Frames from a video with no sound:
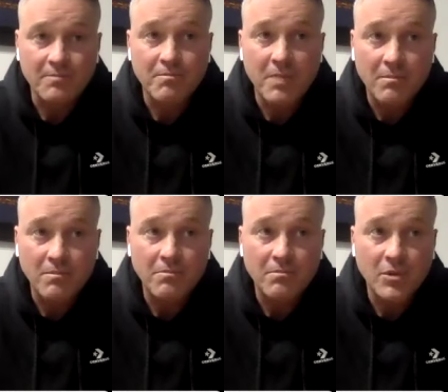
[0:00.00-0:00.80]

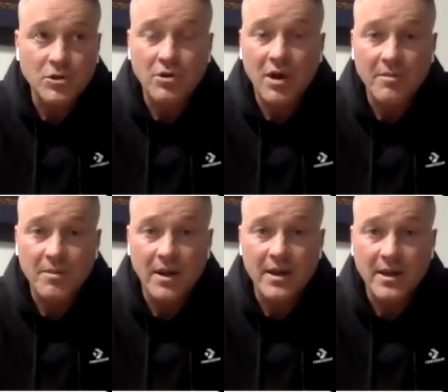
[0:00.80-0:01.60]
I'm much rather be
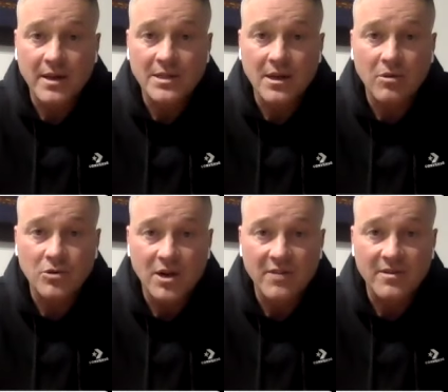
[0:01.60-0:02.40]
playing United at Old
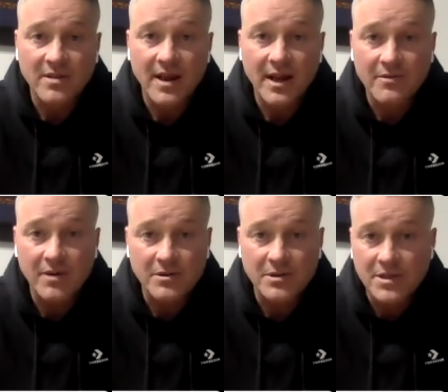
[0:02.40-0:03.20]
Trafford than at Elland
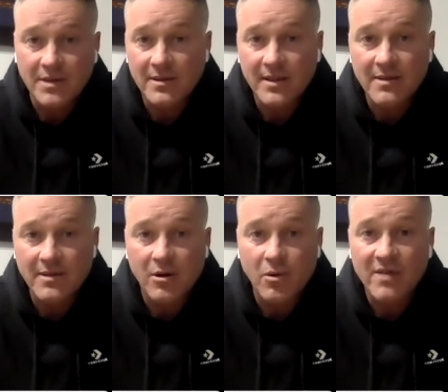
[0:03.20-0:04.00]
Road because I think their
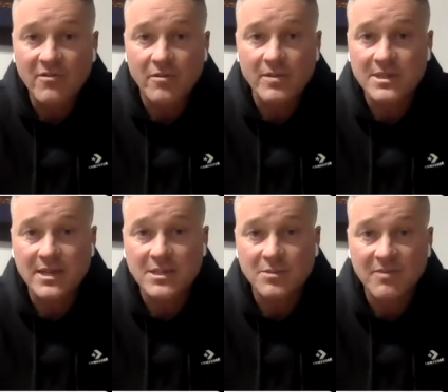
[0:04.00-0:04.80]
away form this
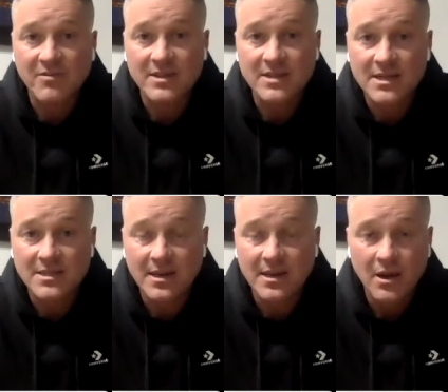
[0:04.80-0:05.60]
season has been
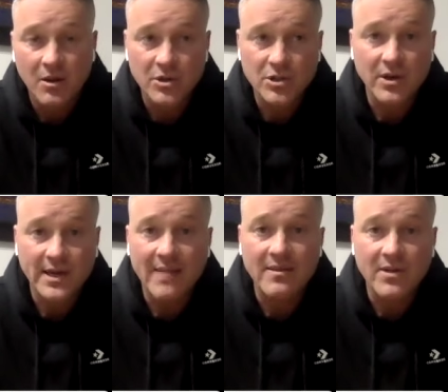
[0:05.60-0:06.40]
fantastic. We saw it
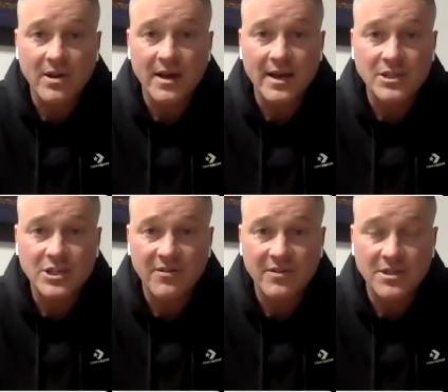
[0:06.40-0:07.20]
again the other night against
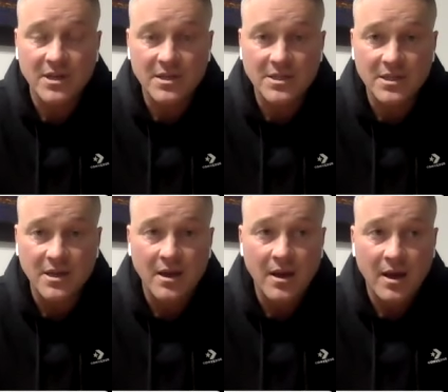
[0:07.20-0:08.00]
Sheffield United.
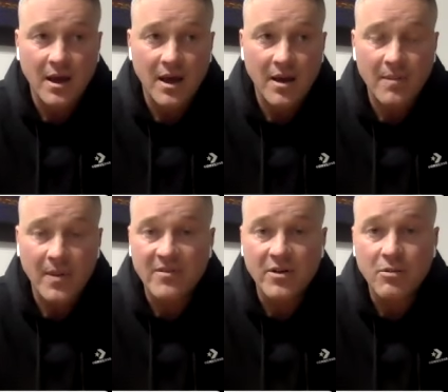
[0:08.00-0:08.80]
And
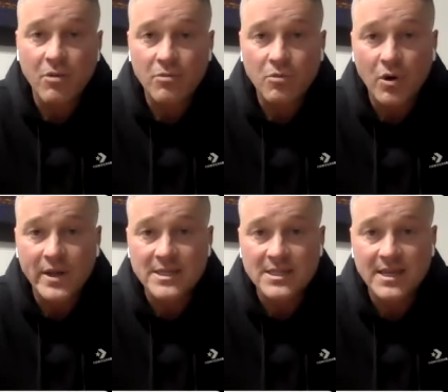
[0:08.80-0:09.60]
they've only won 1
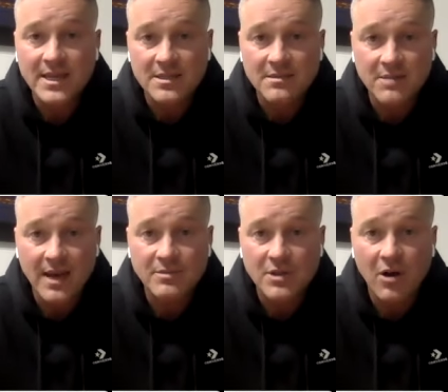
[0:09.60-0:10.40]
in 6
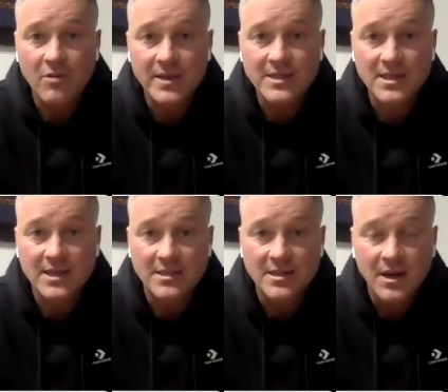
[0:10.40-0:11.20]
games at home this
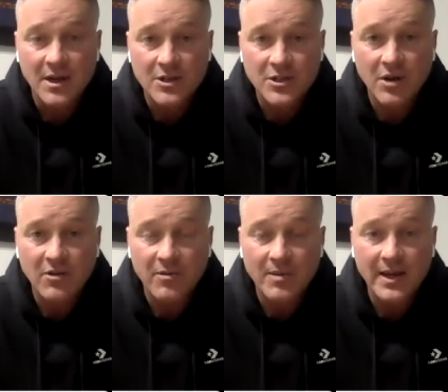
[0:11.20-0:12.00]
season. So
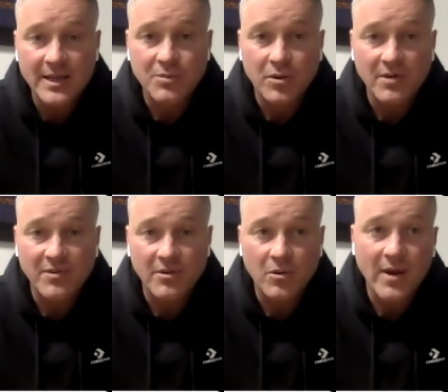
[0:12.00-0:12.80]
from a Leeds point of
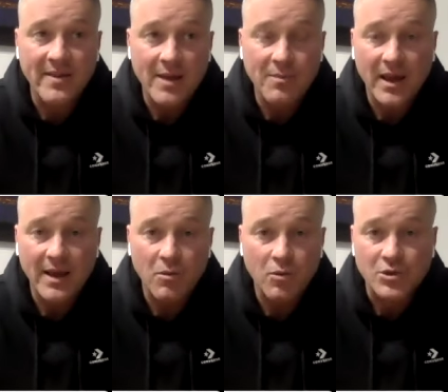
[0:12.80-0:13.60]
view, the way they
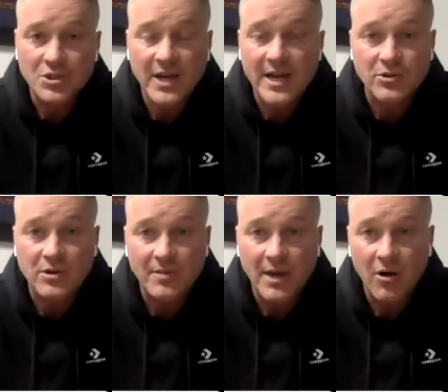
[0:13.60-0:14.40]
play wouldn't change whether
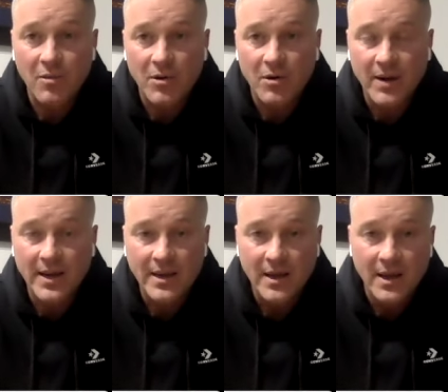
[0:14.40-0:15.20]
it be home or away.